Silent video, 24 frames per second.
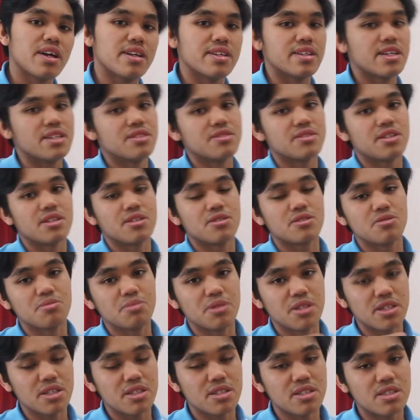and then you can go
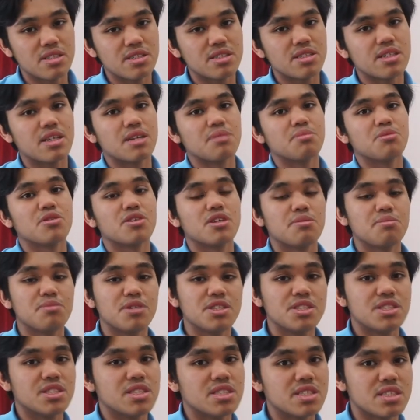bigger and more
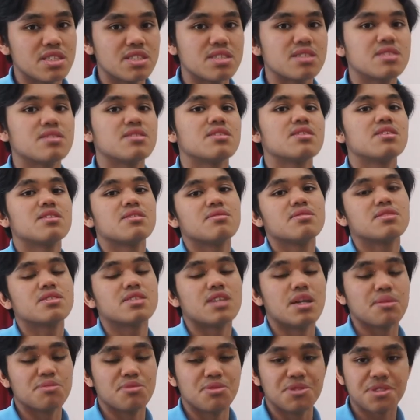ambitious
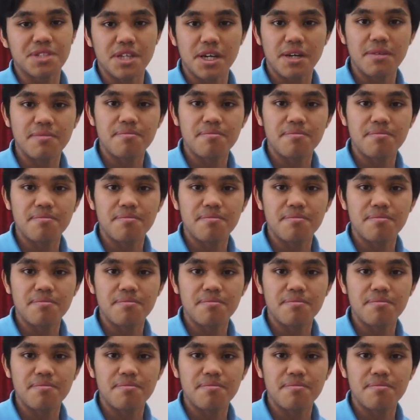time to time.